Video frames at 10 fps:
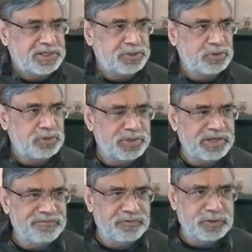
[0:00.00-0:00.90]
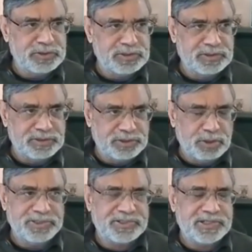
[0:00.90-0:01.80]
then you're looking for a
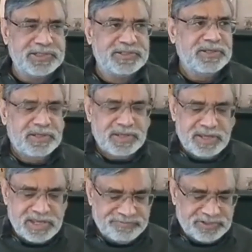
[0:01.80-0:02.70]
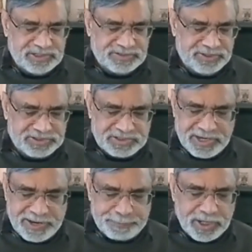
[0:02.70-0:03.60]
Thomas test. And if it is fixed
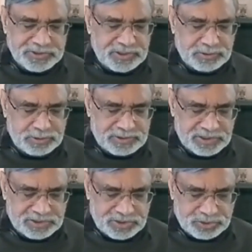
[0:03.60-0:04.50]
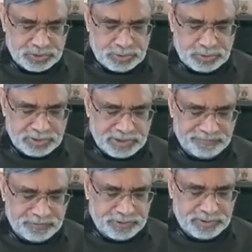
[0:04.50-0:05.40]
abduction contracture, so you're looking
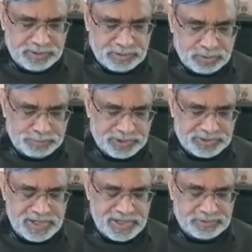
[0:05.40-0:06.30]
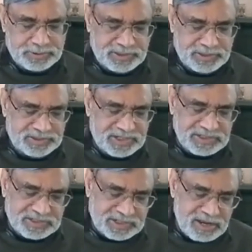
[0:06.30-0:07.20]
for your Ober sign. So these
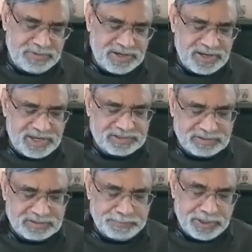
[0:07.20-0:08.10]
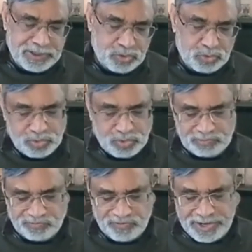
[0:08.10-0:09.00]
tests can be asked depending on
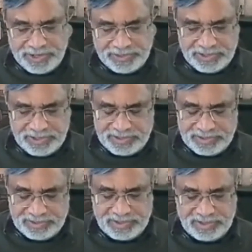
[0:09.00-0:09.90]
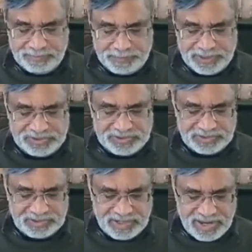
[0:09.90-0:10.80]
what finding the
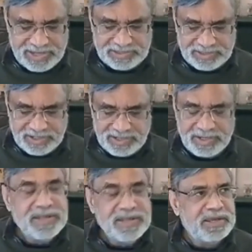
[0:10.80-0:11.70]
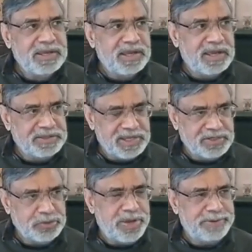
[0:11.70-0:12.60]
patient has there. And
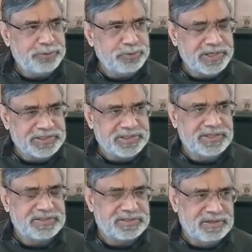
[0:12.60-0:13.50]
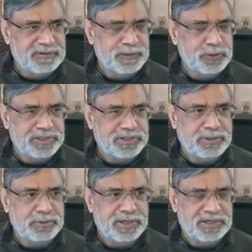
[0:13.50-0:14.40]
then you have to assess your
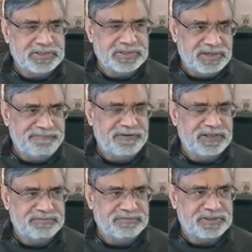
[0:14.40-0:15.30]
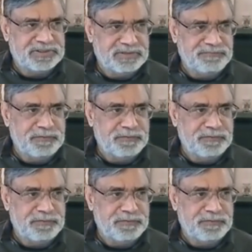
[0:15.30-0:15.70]
tendoaclis if it is fixed